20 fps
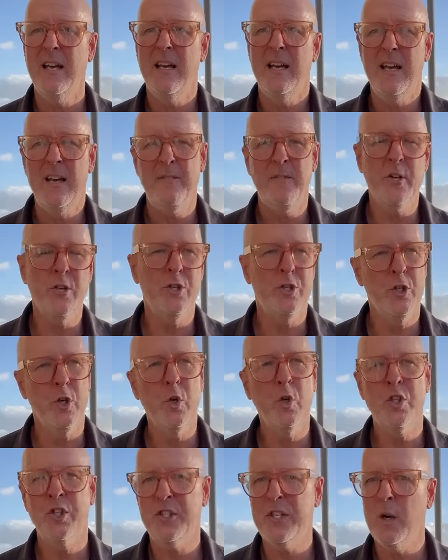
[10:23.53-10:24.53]
If you
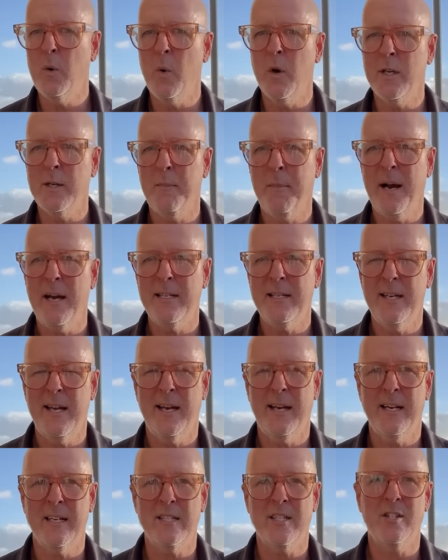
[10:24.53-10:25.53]
do still want to buy
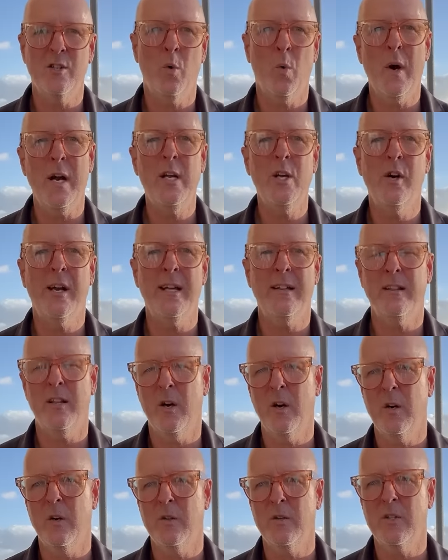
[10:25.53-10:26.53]
tickets, the way you get
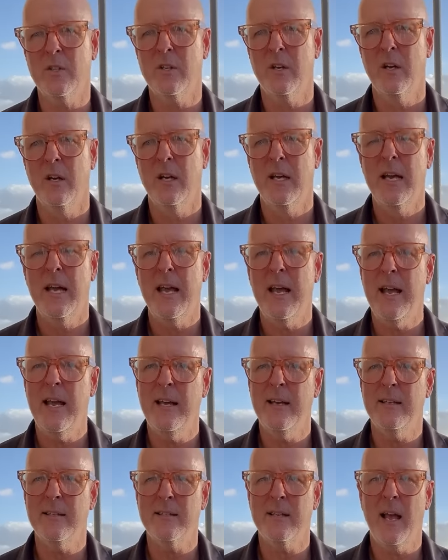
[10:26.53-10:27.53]
those
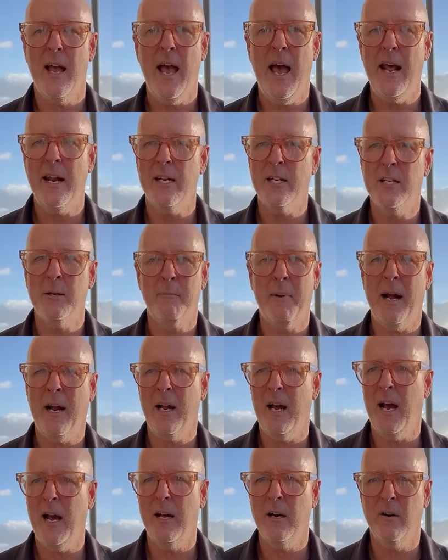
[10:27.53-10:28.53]
is at a
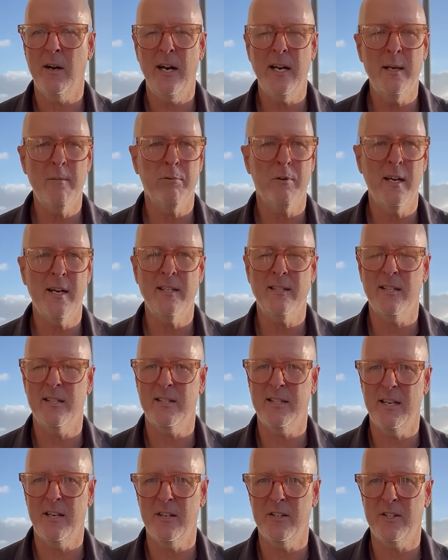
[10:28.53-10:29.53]
tabaccaio. Any place that
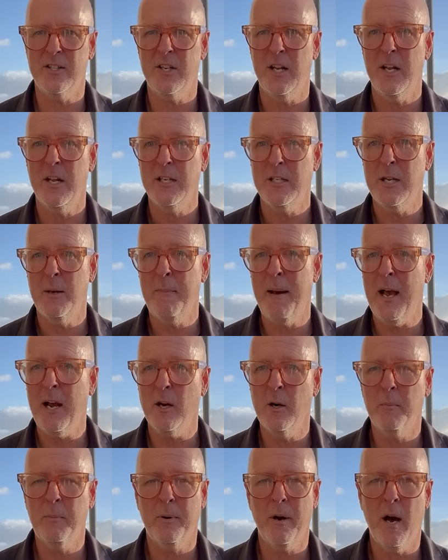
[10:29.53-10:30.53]
sells
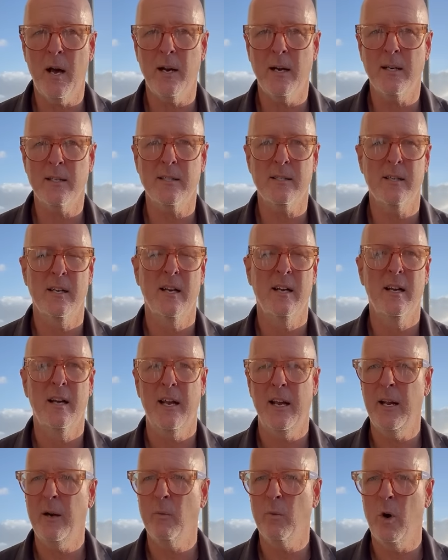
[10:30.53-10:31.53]
tobacco products
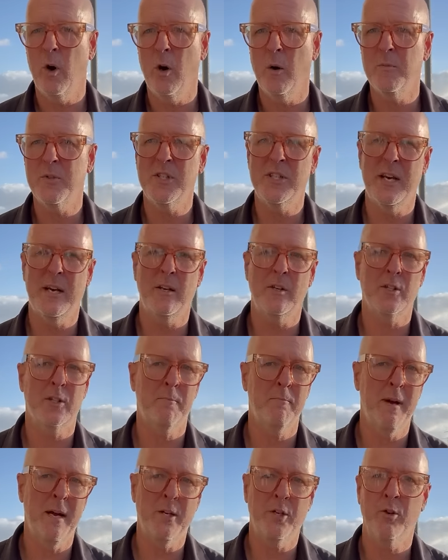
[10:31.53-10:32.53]
in Rome sells
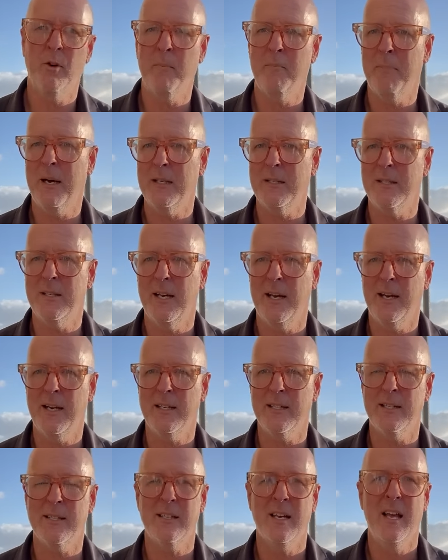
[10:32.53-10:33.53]
metro and bus
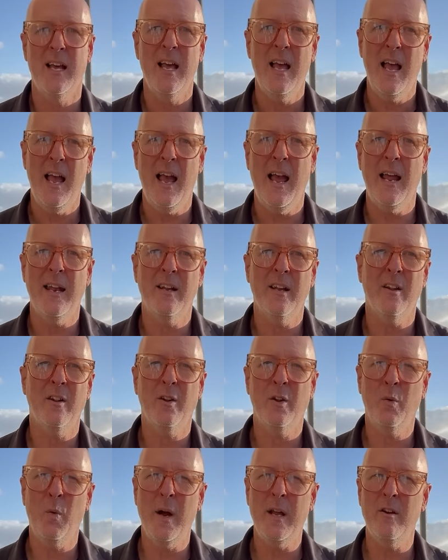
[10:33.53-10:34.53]
tickets. And
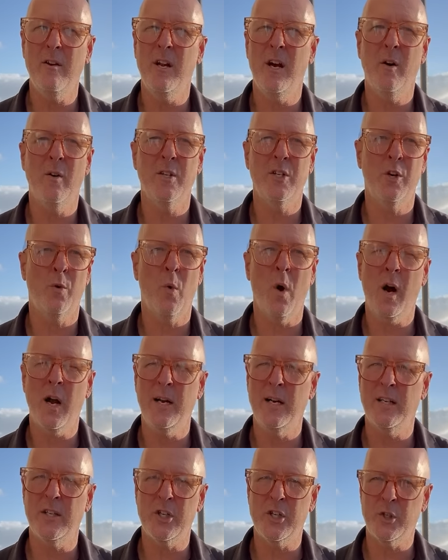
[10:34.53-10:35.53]
the way you know is you're walking
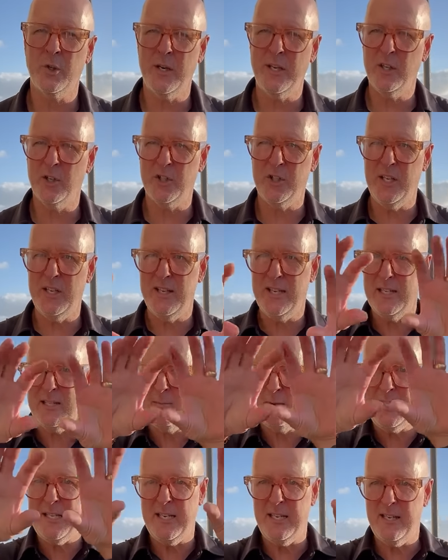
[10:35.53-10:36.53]
down the street, you'll see these
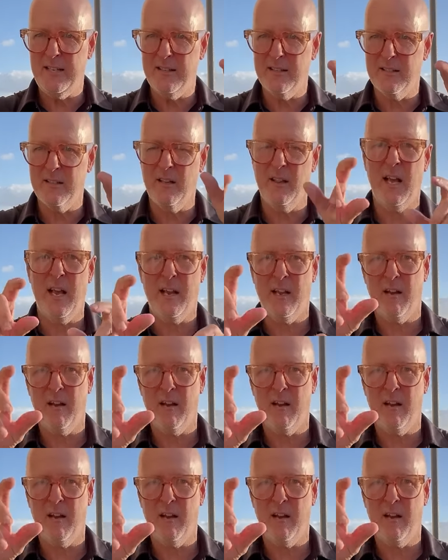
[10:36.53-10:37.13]
teas like